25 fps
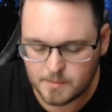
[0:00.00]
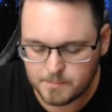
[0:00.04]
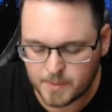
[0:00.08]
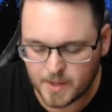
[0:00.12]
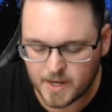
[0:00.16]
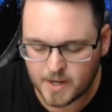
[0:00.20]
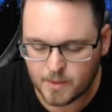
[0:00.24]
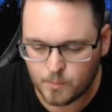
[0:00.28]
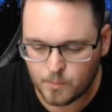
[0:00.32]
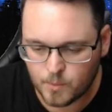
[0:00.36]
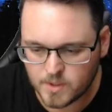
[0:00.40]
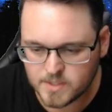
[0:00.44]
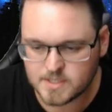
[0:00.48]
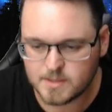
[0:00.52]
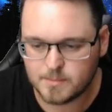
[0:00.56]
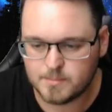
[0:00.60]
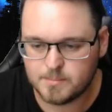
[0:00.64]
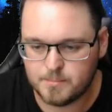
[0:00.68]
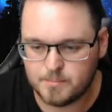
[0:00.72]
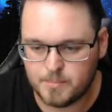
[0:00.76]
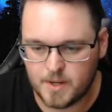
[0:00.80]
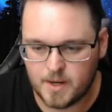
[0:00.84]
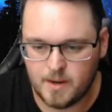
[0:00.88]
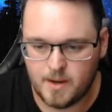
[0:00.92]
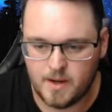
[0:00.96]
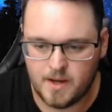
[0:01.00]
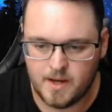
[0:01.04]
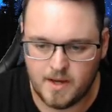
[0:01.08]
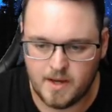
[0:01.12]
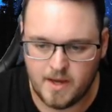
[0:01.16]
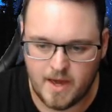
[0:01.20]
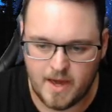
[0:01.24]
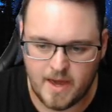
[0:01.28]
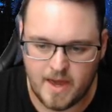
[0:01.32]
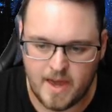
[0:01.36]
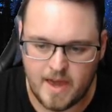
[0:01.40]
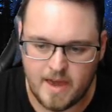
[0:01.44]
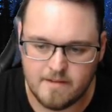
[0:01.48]
it was a
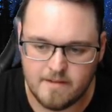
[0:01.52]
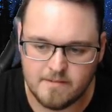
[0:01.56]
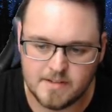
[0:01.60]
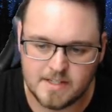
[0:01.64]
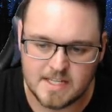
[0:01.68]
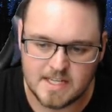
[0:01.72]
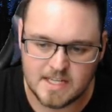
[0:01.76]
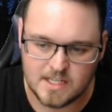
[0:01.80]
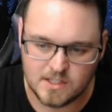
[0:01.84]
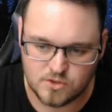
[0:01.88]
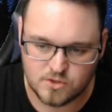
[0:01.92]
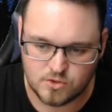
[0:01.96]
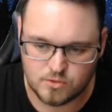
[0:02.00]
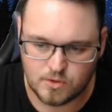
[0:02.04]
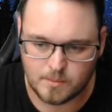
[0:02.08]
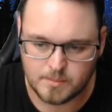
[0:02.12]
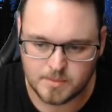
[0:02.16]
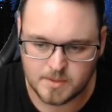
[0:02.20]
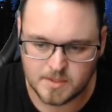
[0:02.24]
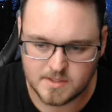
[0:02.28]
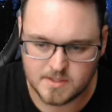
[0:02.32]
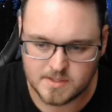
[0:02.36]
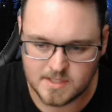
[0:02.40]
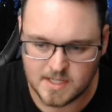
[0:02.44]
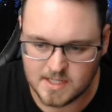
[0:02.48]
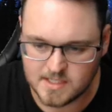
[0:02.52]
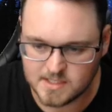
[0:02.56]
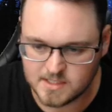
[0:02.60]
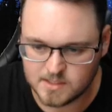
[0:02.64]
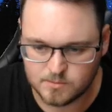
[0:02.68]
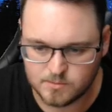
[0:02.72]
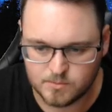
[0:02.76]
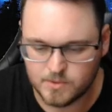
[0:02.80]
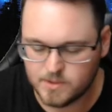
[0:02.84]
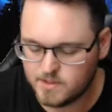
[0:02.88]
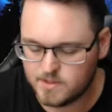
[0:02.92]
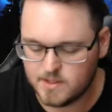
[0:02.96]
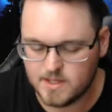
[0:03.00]
heavily interrupted
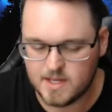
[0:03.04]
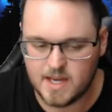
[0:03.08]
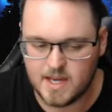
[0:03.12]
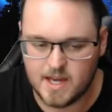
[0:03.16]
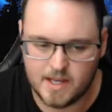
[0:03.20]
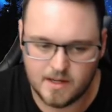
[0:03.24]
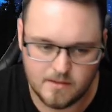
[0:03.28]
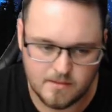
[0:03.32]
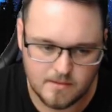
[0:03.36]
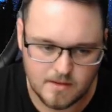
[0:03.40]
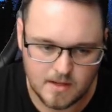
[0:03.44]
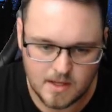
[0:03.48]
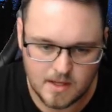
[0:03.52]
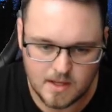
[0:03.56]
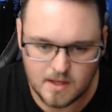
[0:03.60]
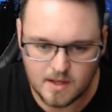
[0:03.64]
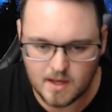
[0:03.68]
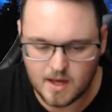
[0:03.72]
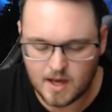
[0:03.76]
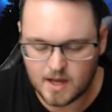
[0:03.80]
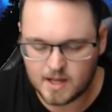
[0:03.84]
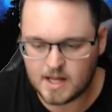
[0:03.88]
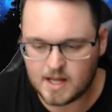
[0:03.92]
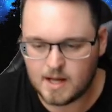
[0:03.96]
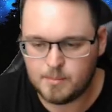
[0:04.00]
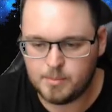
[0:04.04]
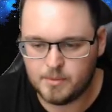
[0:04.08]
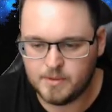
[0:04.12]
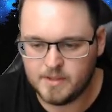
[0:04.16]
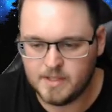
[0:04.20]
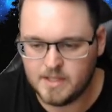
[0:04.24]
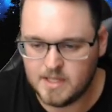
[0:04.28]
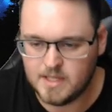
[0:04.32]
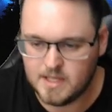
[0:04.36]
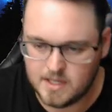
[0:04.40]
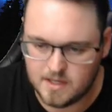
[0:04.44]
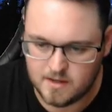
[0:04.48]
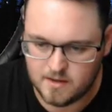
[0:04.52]
season he had a couple
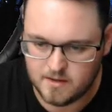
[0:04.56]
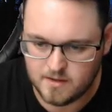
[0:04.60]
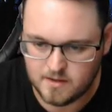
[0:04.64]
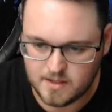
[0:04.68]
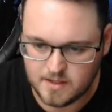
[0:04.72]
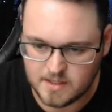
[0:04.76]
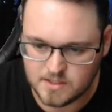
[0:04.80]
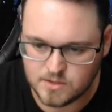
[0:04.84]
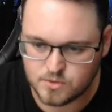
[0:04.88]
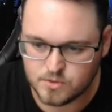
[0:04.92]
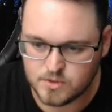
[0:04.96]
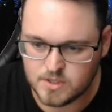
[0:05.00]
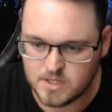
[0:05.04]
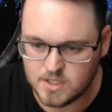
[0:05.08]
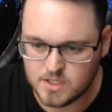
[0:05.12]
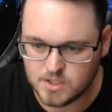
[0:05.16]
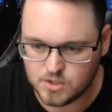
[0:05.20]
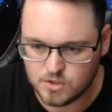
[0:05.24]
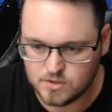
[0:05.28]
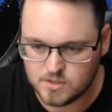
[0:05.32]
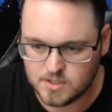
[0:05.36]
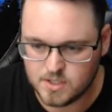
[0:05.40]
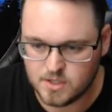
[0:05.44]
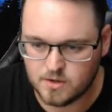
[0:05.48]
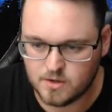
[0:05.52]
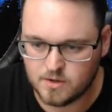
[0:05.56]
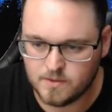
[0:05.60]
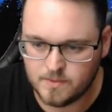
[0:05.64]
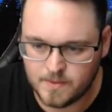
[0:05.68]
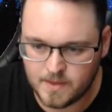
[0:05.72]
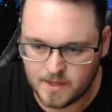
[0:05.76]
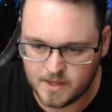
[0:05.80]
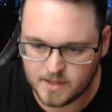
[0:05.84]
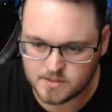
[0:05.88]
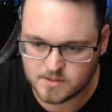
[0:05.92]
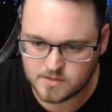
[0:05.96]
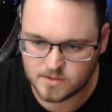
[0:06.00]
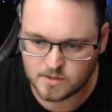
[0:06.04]
of injury issues here and
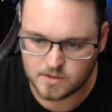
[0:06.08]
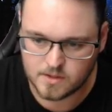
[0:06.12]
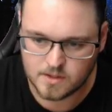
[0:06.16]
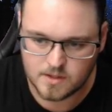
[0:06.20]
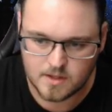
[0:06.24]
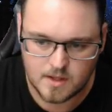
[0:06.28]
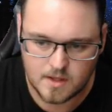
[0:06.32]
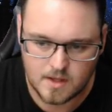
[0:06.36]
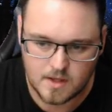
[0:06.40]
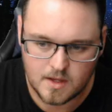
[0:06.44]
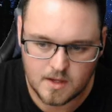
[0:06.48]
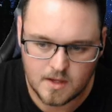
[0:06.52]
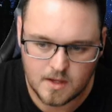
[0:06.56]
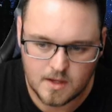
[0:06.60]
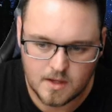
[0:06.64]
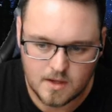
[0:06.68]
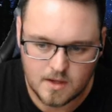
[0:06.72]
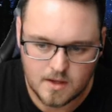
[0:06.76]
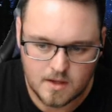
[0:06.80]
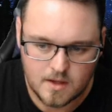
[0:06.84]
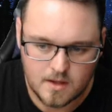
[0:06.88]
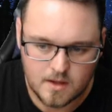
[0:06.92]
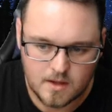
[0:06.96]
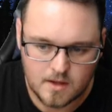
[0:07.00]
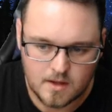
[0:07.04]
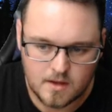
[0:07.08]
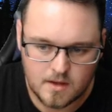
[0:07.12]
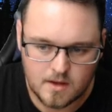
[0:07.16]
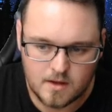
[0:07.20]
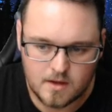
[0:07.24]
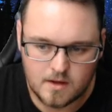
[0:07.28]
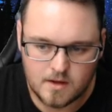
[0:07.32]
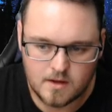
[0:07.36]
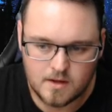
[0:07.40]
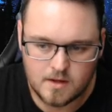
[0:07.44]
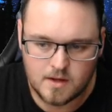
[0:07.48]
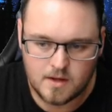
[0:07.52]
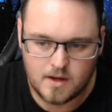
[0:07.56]
there. So
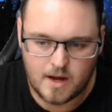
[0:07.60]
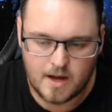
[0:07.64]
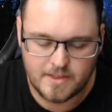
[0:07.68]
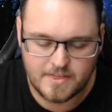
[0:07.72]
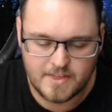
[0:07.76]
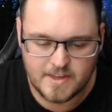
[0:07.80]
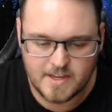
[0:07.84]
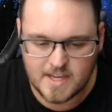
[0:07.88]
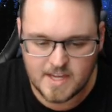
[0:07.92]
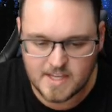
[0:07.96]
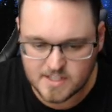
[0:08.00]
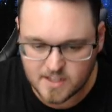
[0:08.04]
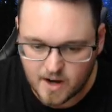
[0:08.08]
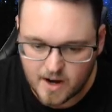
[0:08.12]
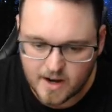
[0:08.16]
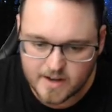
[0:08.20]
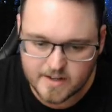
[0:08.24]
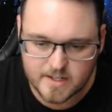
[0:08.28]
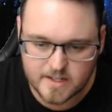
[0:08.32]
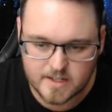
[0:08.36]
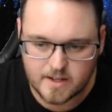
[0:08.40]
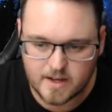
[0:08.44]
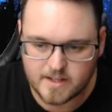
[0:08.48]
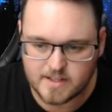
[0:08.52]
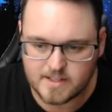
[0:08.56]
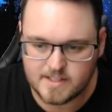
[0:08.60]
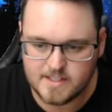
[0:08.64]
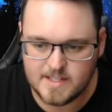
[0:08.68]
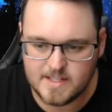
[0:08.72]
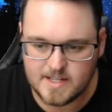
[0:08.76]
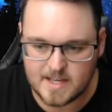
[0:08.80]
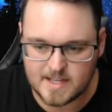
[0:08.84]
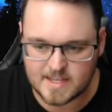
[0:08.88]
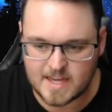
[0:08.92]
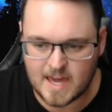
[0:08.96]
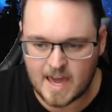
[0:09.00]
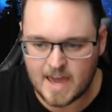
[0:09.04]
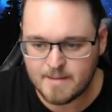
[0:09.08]
I think he's highly likely to
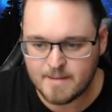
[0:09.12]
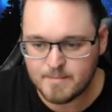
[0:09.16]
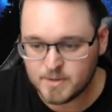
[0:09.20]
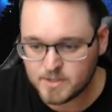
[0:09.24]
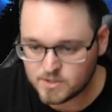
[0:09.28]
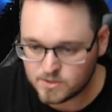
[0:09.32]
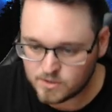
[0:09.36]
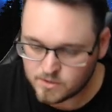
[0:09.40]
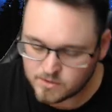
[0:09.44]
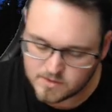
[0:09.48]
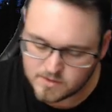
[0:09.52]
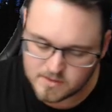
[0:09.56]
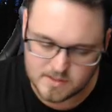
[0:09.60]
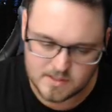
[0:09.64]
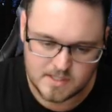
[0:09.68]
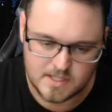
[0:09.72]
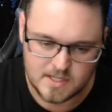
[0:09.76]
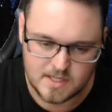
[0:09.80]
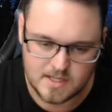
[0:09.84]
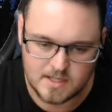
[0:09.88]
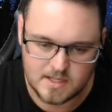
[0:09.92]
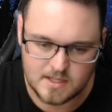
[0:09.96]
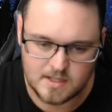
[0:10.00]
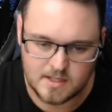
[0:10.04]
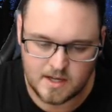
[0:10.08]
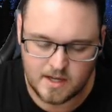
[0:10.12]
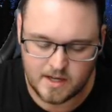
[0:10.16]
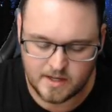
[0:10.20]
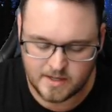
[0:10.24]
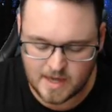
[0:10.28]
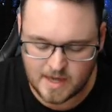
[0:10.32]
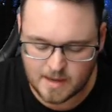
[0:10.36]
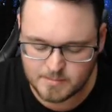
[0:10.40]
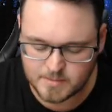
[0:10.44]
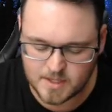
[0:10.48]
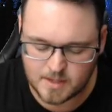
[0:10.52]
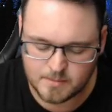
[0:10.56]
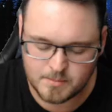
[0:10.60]
get game time as
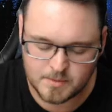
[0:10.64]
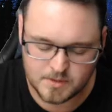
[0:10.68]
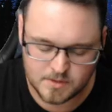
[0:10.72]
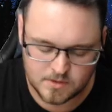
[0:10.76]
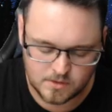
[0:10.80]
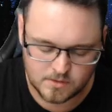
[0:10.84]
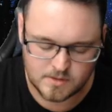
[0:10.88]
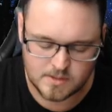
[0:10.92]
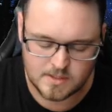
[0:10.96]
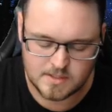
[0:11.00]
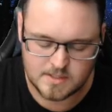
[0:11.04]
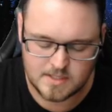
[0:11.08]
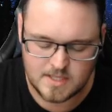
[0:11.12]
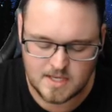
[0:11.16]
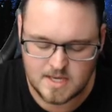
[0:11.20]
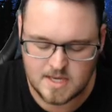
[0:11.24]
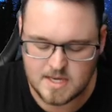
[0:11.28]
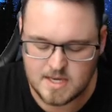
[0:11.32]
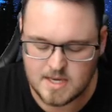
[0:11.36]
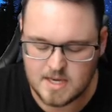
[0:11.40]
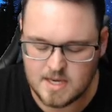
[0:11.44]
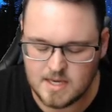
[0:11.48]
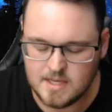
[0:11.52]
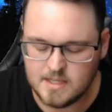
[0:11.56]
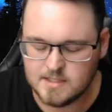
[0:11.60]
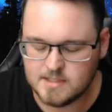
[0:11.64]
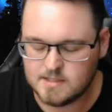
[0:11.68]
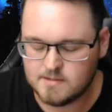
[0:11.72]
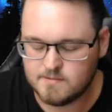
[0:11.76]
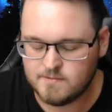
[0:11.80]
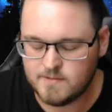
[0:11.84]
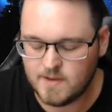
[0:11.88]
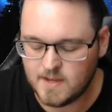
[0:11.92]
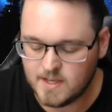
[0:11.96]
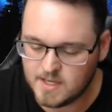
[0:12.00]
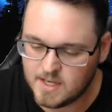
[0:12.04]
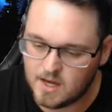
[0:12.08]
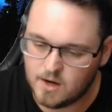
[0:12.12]
long as he is
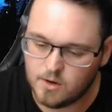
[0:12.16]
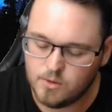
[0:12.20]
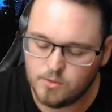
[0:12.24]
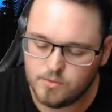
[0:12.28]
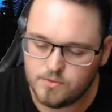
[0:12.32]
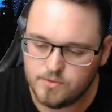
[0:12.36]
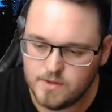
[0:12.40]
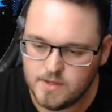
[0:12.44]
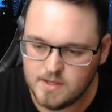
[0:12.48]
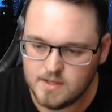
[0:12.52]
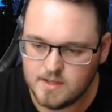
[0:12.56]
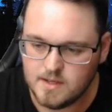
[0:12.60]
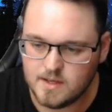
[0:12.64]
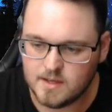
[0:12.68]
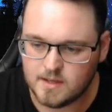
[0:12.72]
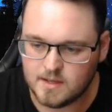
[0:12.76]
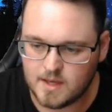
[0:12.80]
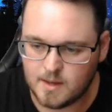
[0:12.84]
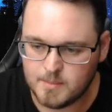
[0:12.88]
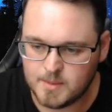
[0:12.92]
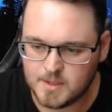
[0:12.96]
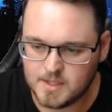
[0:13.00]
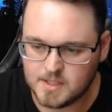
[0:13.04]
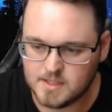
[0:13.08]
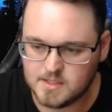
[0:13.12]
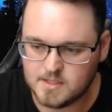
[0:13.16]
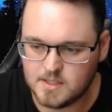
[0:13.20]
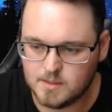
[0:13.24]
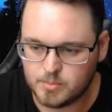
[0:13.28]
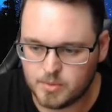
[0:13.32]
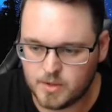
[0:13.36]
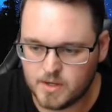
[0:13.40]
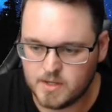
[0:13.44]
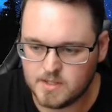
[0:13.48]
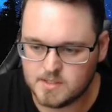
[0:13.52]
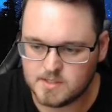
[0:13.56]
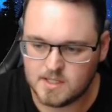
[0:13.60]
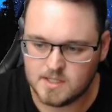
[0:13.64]
fit and healthy. And coming into the
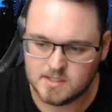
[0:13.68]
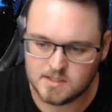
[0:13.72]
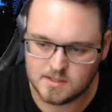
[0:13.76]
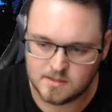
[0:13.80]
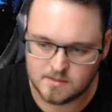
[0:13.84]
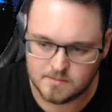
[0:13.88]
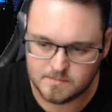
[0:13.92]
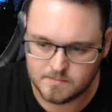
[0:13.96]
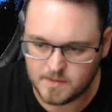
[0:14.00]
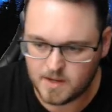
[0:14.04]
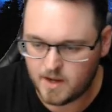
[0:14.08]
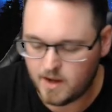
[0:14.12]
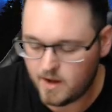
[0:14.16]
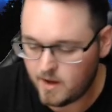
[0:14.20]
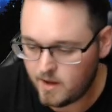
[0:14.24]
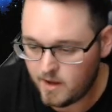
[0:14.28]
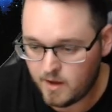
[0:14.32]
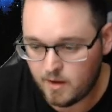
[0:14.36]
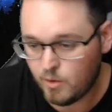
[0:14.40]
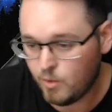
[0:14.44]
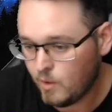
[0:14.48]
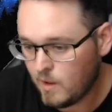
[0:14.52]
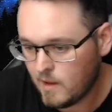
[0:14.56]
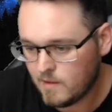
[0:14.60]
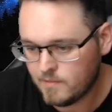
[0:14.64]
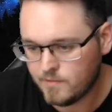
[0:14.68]
preseason, all I've